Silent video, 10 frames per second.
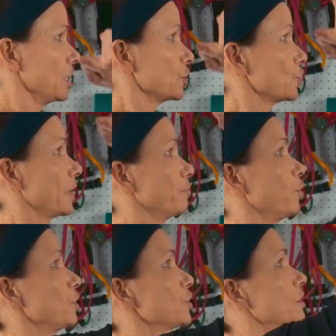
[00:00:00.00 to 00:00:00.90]
so they
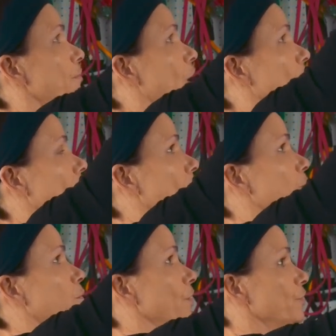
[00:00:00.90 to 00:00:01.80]
push the bar
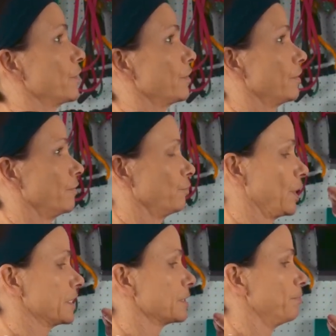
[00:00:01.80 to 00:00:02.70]
up with their
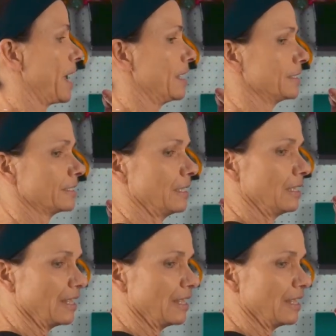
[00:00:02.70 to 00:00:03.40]
wrist bent.